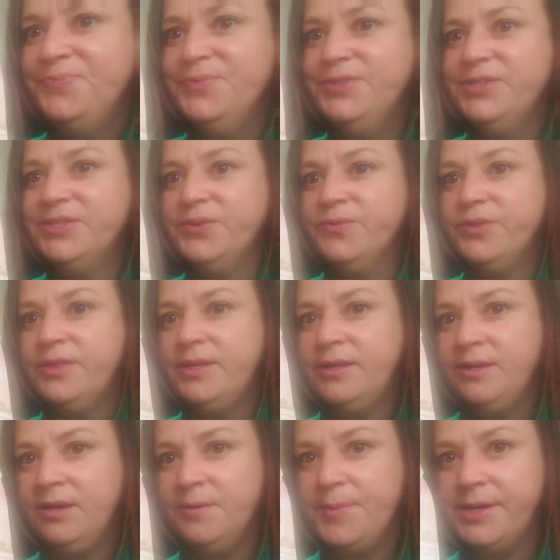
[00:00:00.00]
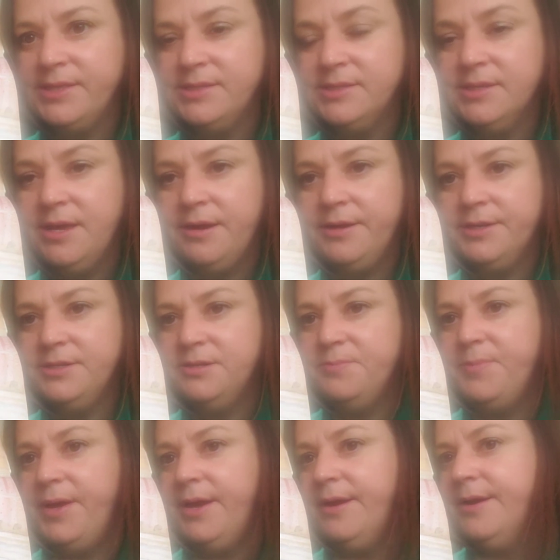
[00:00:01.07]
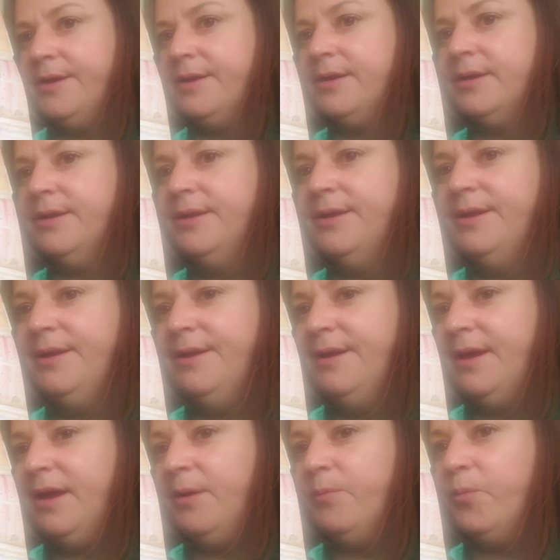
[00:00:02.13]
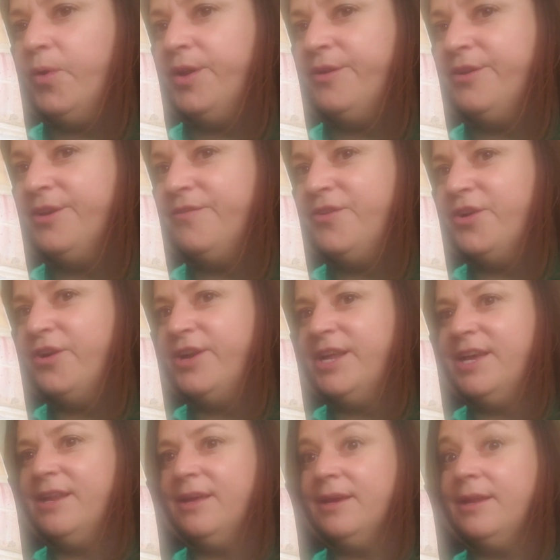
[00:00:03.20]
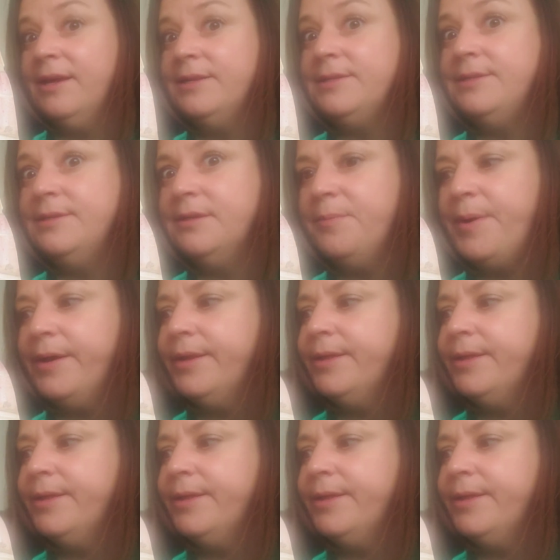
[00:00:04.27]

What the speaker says: So thinking about this character bear, I'm wondering if you're already getting an idea about